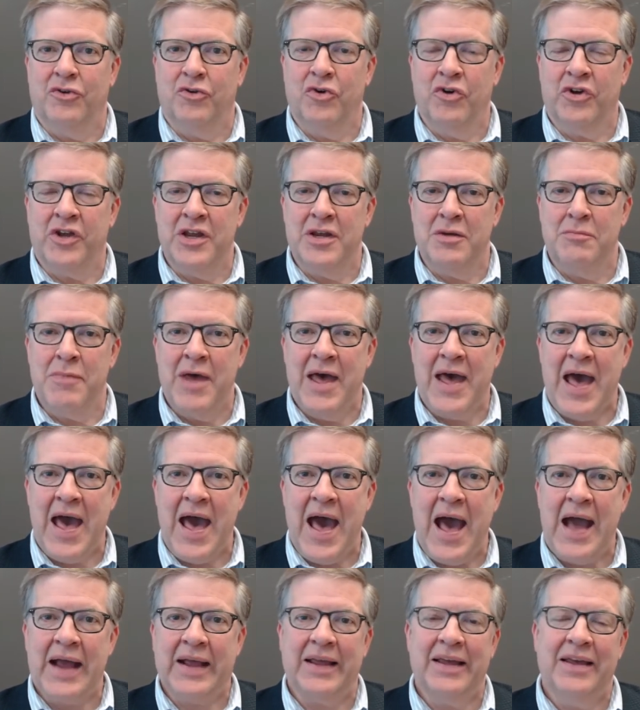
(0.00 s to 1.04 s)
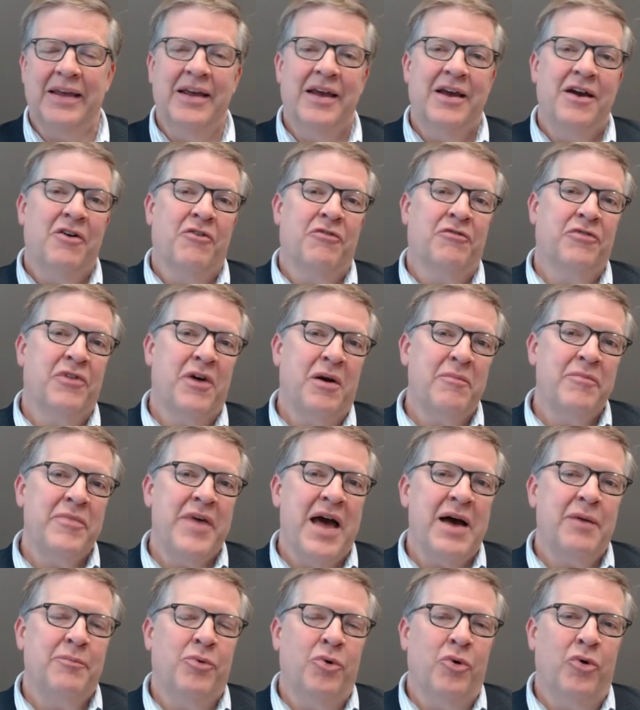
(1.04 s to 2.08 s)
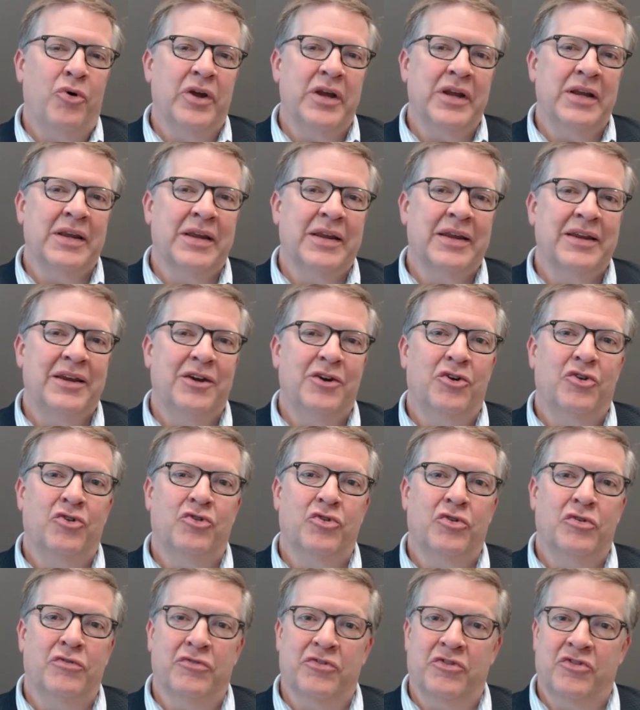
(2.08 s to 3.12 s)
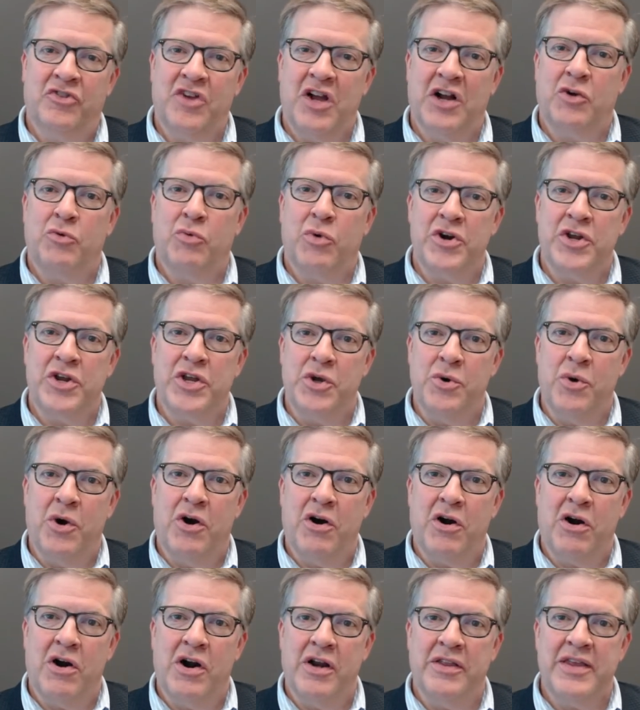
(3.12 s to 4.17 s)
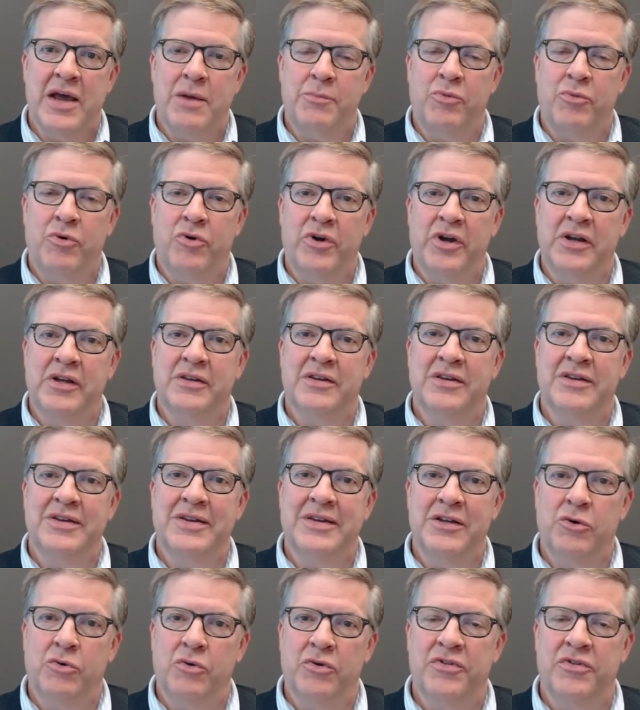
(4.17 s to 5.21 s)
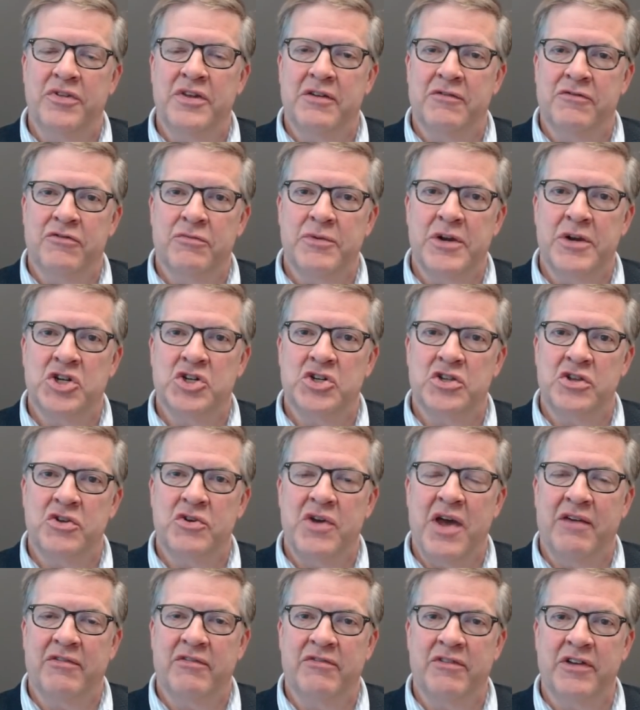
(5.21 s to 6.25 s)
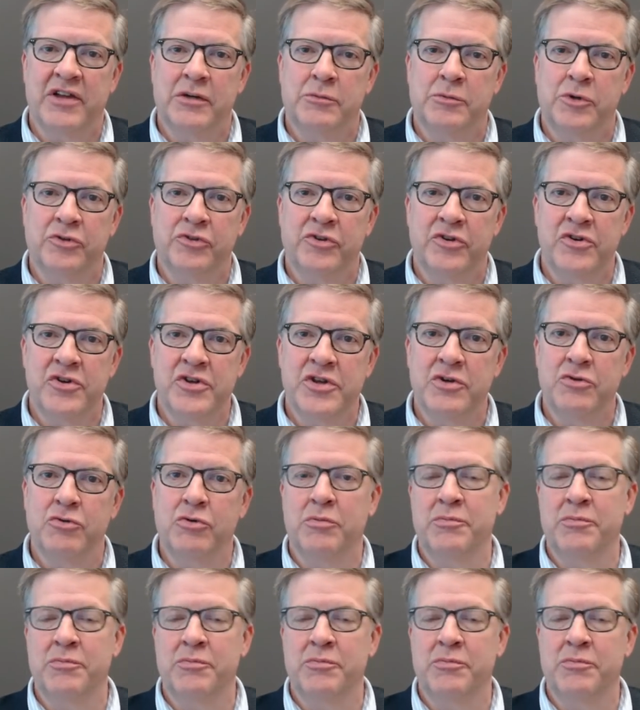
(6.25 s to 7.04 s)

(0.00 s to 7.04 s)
looking back from that point, you're sort of stuck where you are at that point to deal with the information that you have available to you.